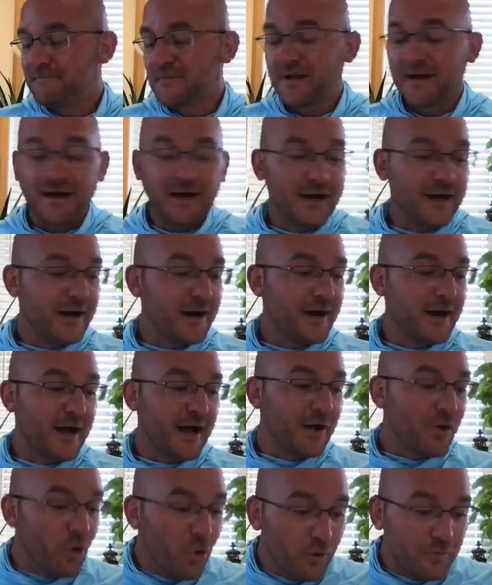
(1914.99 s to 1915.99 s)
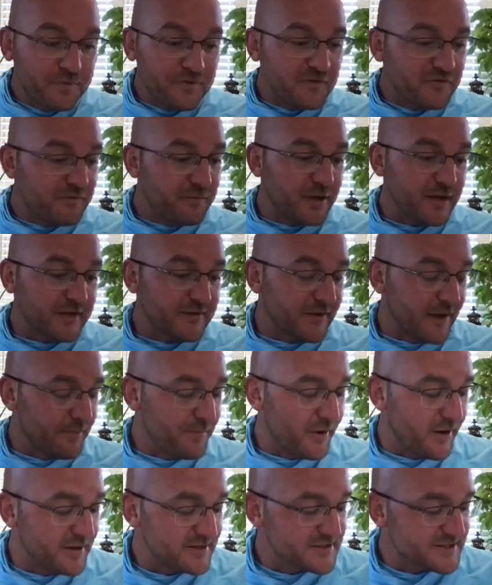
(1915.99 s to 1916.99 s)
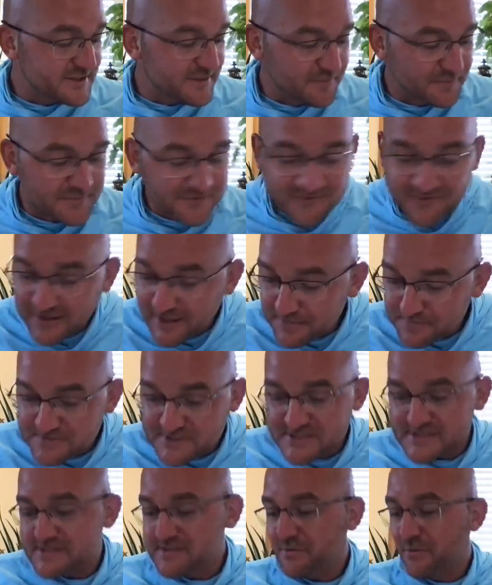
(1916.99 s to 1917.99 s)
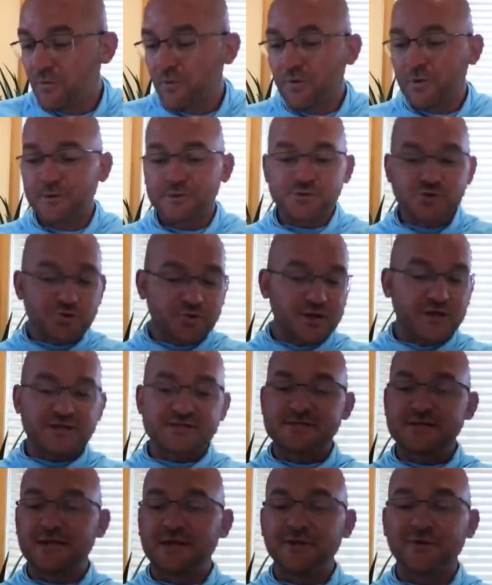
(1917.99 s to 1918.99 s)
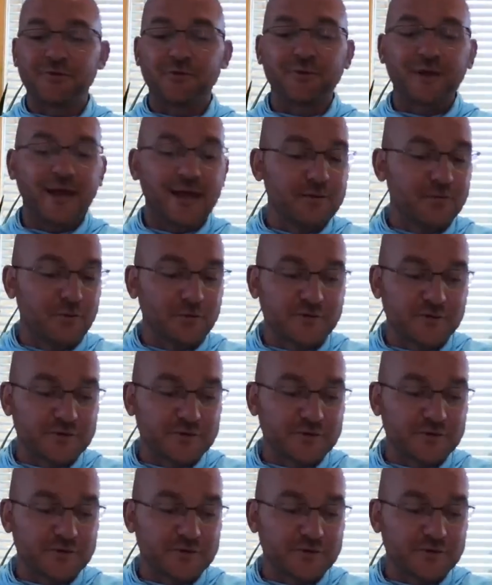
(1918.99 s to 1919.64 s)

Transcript: I hope you've picked up on some tips or tricks that you're able to